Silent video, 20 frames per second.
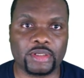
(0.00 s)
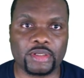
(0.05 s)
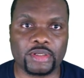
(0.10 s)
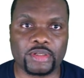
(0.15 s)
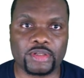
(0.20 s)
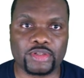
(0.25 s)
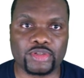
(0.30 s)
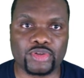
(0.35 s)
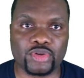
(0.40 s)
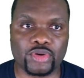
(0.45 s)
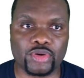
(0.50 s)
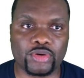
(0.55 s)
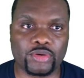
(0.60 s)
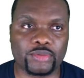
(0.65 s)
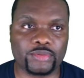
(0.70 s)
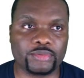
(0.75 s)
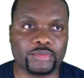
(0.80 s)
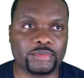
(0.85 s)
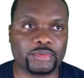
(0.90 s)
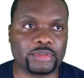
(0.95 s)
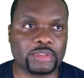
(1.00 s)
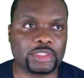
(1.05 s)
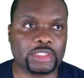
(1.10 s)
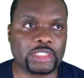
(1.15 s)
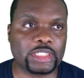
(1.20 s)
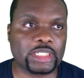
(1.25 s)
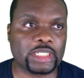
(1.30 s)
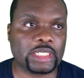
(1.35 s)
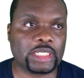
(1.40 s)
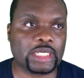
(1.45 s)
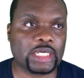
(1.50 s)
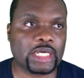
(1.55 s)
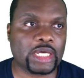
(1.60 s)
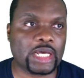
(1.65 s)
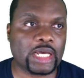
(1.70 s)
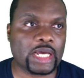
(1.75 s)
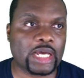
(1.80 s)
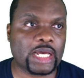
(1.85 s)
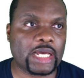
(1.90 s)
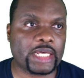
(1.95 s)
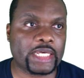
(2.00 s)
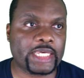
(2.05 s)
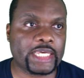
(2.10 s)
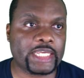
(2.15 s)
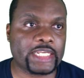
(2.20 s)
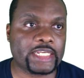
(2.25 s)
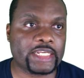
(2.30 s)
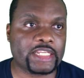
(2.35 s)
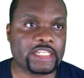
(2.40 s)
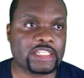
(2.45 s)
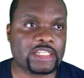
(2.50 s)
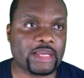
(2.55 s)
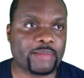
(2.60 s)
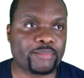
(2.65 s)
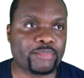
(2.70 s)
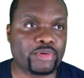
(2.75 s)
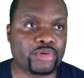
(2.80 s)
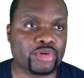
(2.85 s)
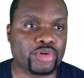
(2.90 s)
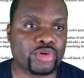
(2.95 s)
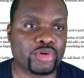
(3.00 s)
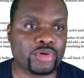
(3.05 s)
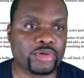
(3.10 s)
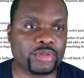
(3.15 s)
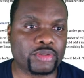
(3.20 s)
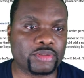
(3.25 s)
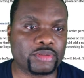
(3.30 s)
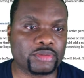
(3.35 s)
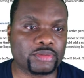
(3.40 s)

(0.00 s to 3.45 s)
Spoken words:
So in this sample code,